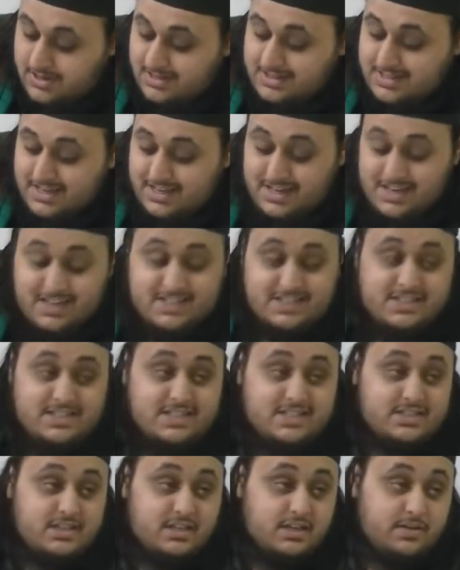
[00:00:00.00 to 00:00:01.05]
The next
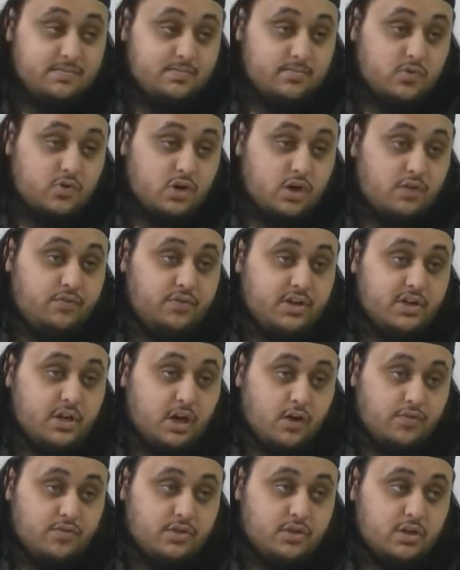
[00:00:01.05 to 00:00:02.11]
is the
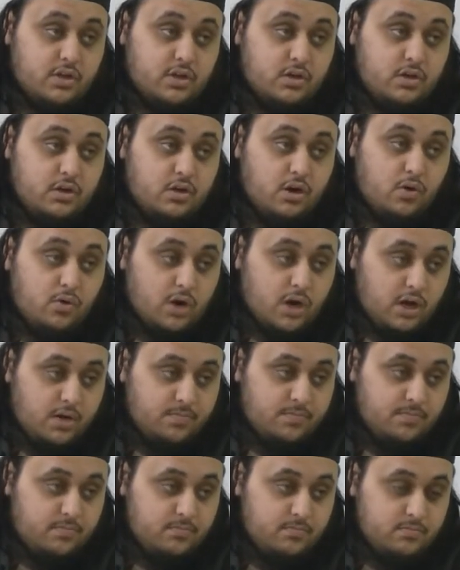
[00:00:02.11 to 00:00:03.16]
covering of the aura.
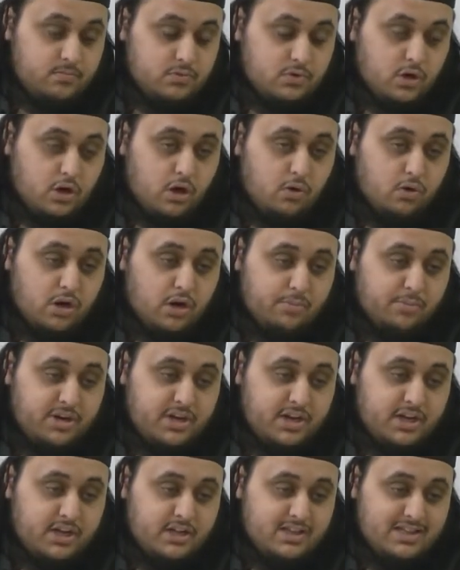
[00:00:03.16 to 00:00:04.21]
The aura
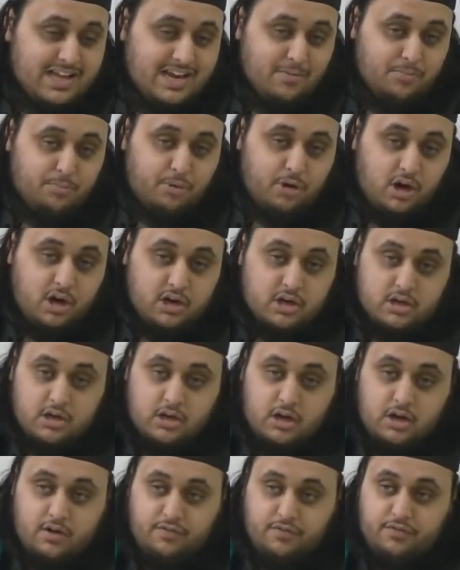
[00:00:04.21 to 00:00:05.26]
meaning that part
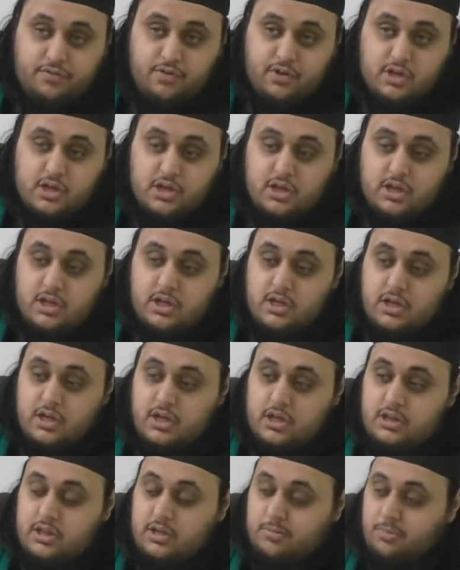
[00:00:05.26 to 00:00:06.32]
of
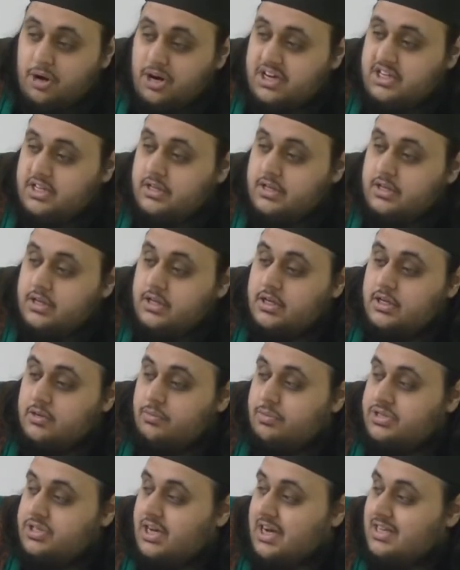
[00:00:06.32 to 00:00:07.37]
the body
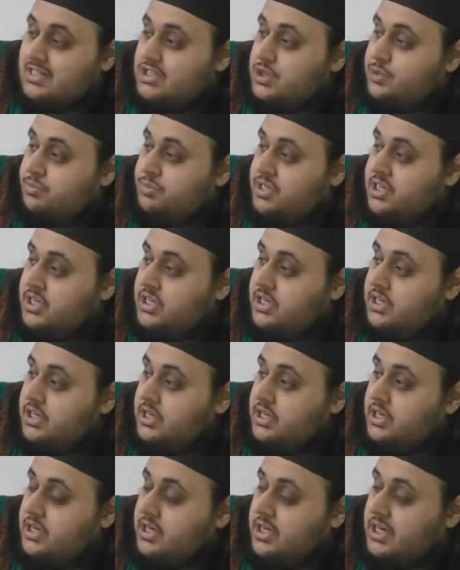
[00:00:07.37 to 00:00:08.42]
which has to be
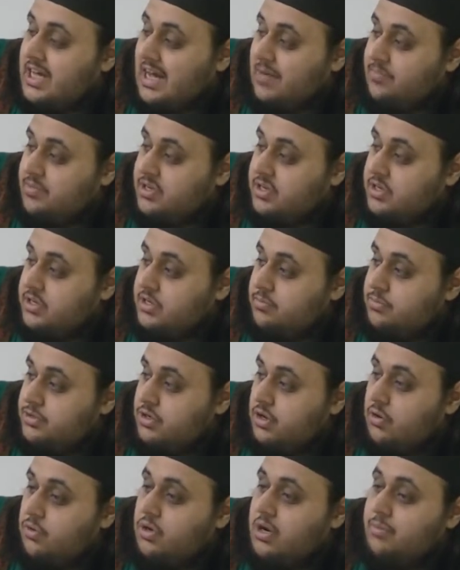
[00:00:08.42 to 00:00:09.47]
kept.
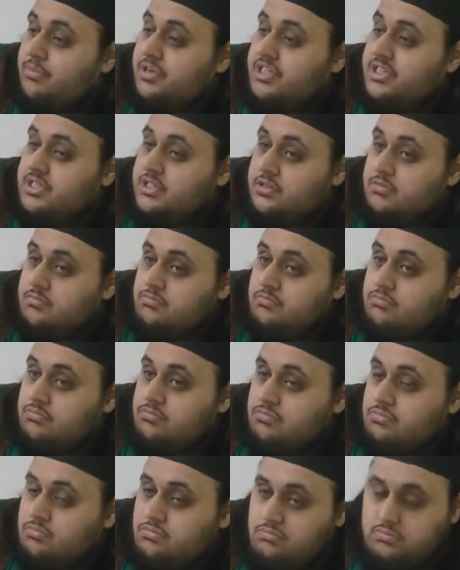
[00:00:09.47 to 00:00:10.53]
Because aura means
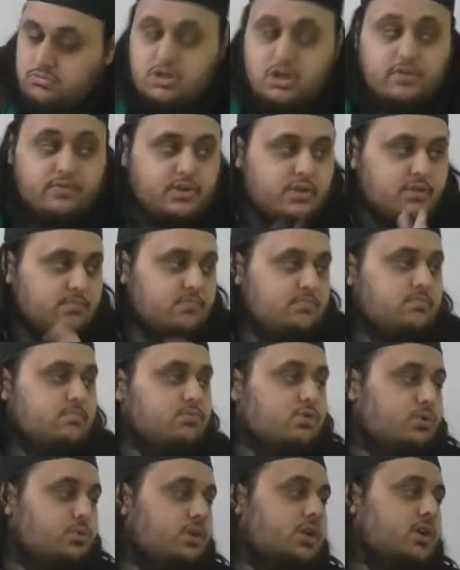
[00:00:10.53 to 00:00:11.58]
covered.
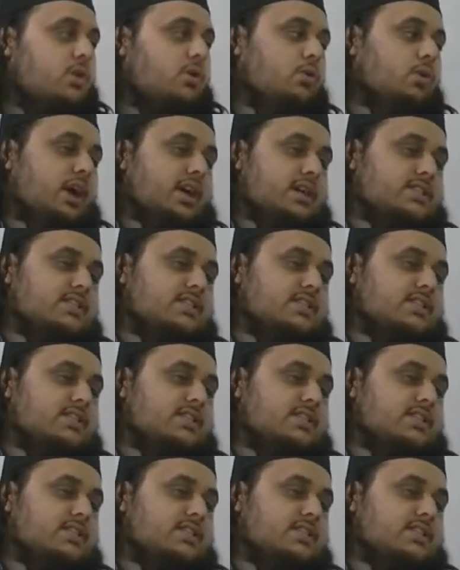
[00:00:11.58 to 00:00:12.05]
The word aura